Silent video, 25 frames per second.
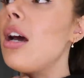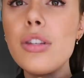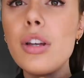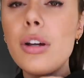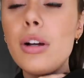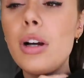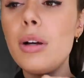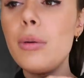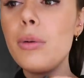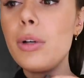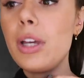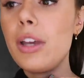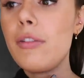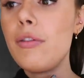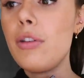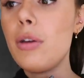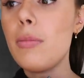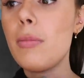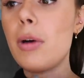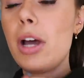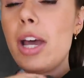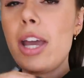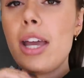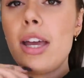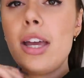So I will give you
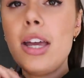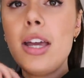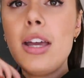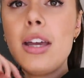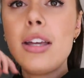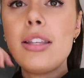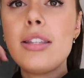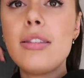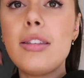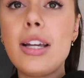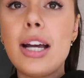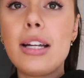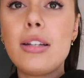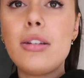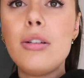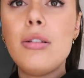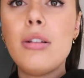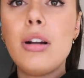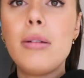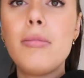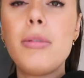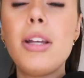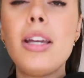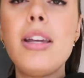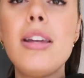my tattoo
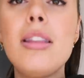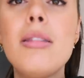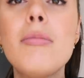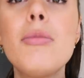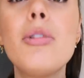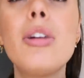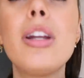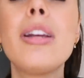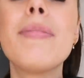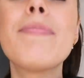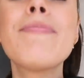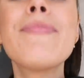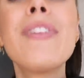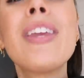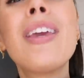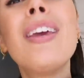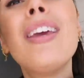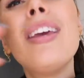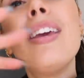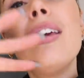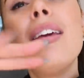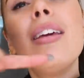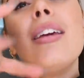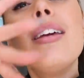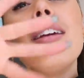update in the morning.
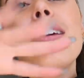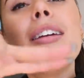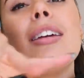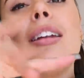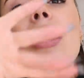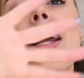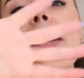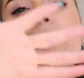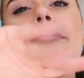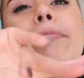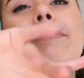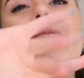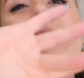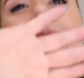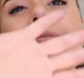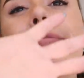Good night.